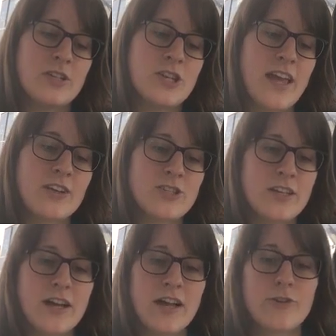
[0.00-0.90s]
can
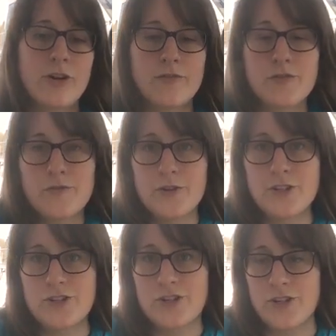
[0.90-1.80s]
change the color of the
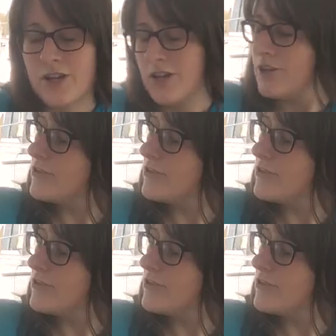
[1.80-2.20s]
furniture,